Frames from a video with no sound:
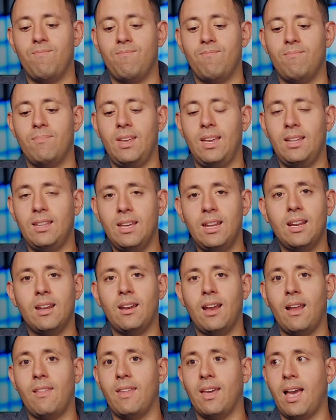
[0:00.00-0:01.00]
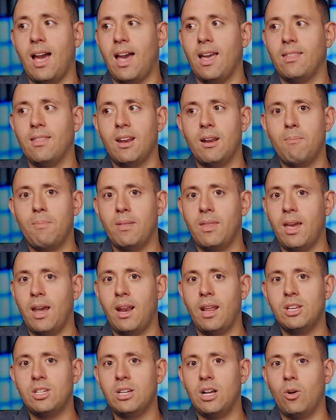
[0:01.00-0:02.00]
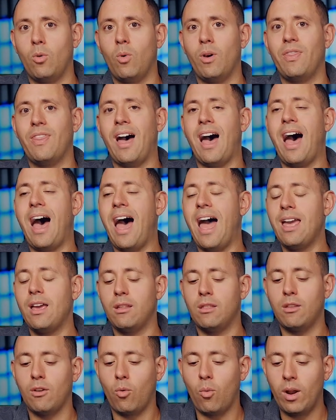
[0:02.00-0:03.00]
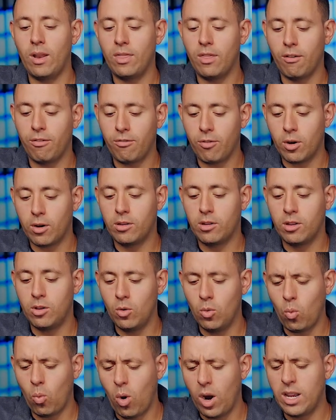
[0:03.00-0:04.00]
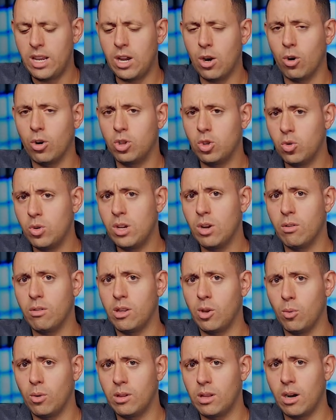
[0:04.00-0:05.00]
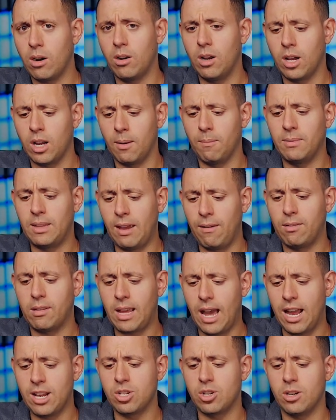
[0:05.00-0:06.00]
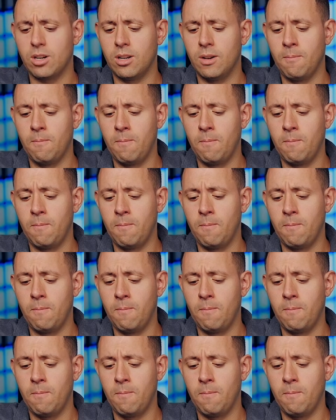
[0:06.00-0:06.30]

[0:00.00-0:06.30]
he did it. And the guy ended up in the NHL with the first 1 year or 2 years he was there. Look it up, Dave Scatchard.